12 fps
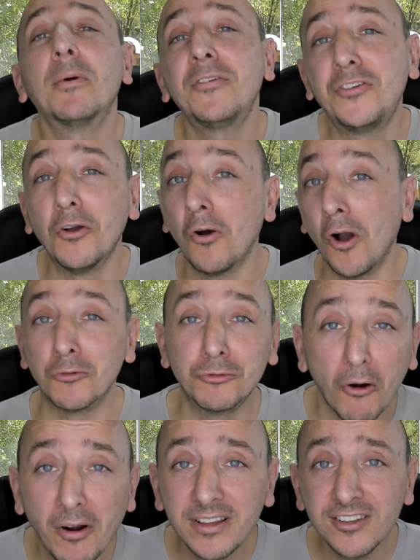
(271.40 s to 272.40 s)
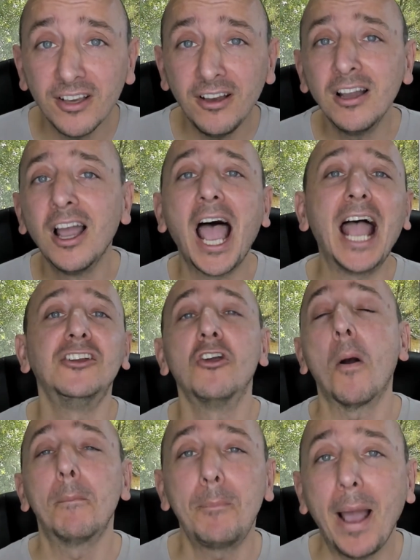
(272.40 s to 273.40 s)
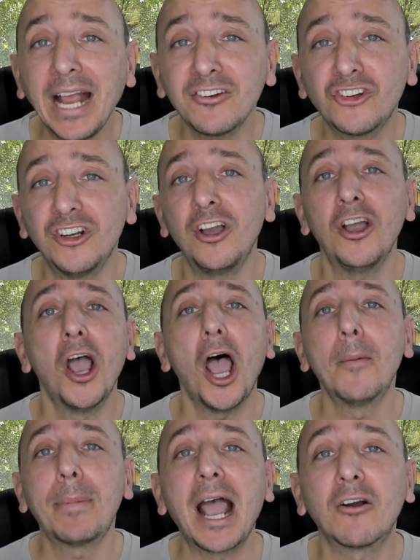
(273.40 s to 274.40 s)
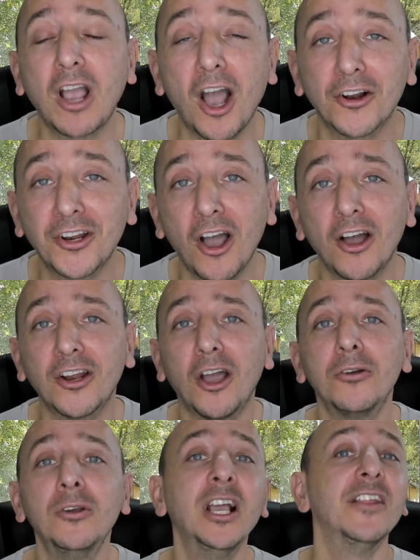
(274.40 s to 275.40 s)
if you're a writer and you're passionate about Cardano,